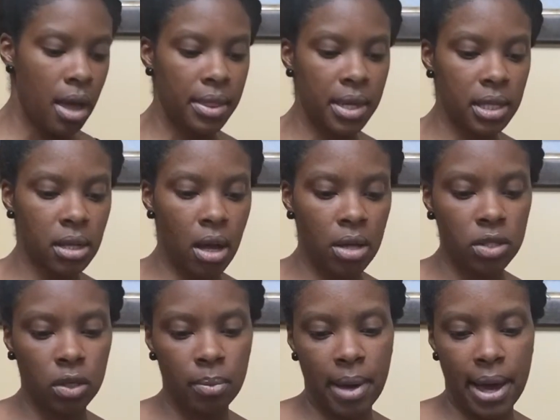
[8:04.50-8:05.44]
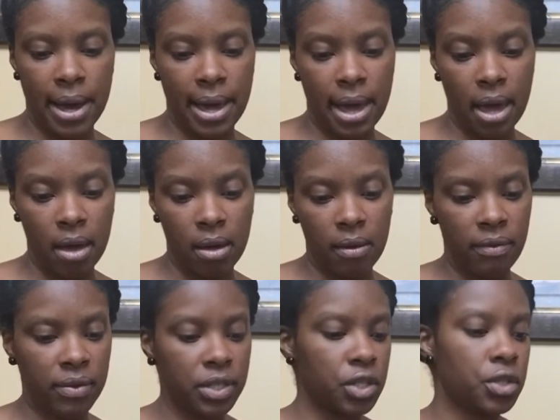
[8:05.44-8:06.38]
This also by
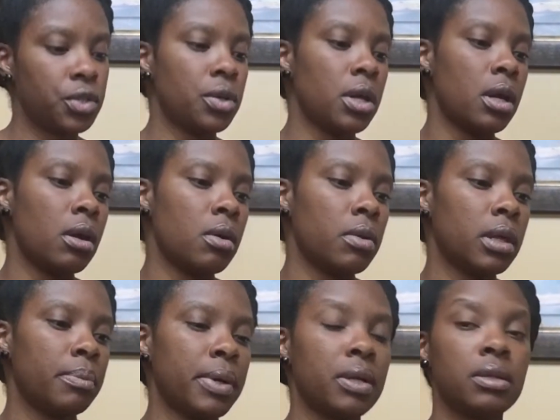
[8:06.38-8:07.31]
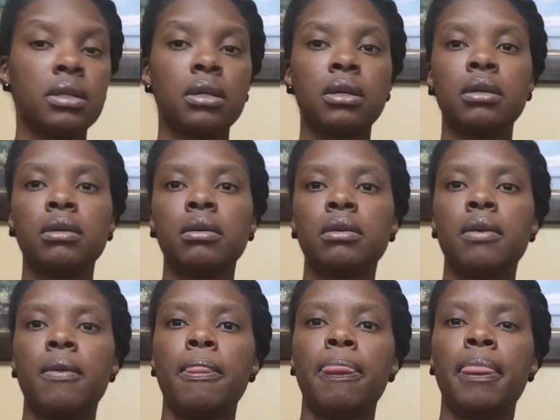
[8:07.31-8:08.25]
F Studio Lip Pencil
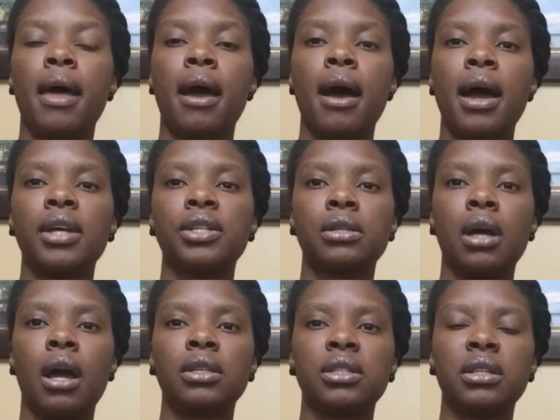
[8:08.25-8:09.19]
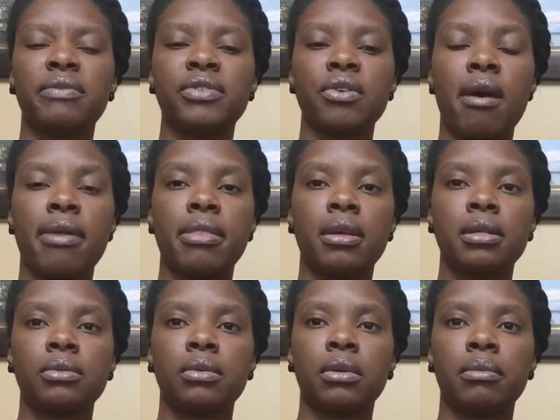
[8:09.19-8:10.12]
I, sh I should have tried
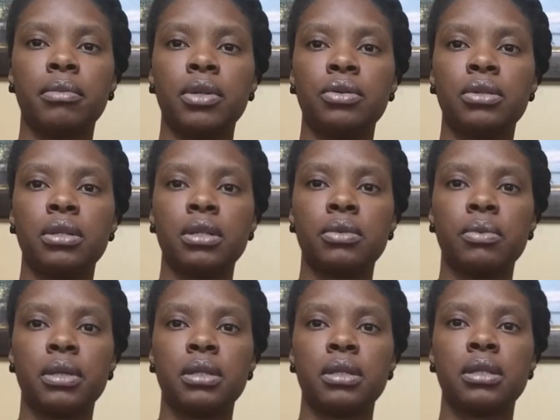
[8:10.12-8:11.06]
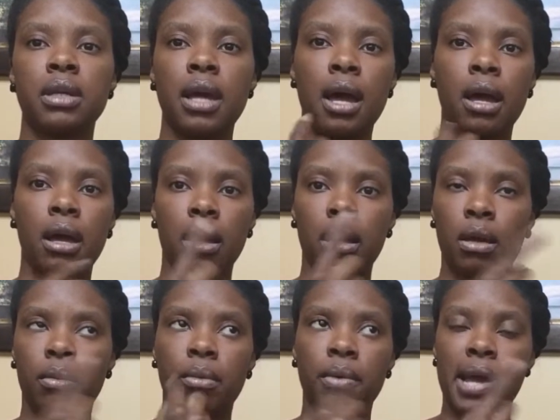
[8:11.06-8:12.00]
this, um, used this one to see how it
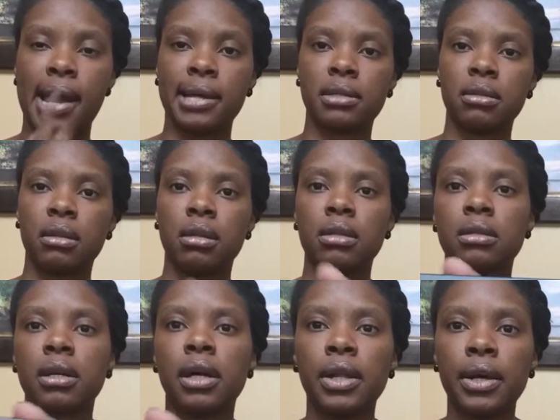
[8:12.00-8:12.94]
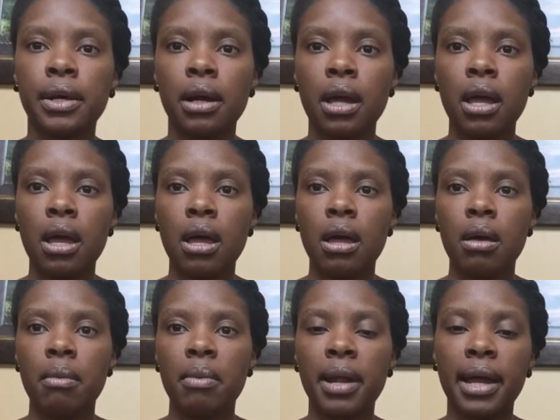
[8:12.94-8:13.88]
would react to this color.
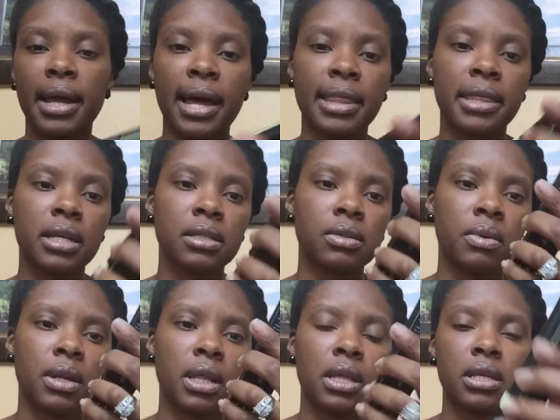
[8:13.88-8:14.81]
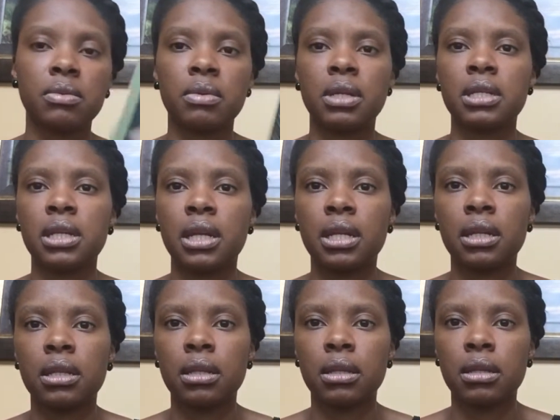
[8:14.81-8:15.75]
But I got this one and this one is
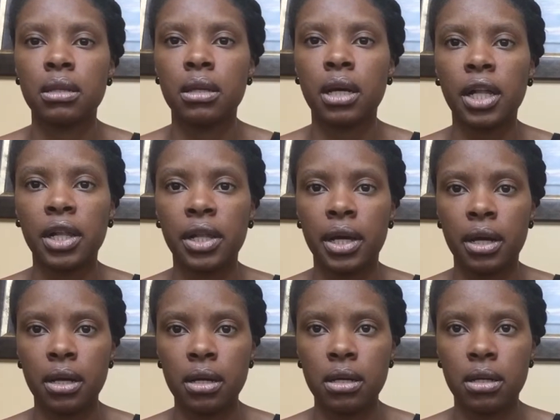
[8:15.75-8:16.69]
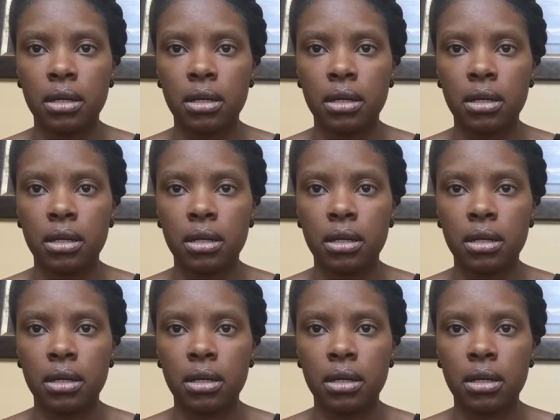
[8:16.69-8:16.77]
in clear.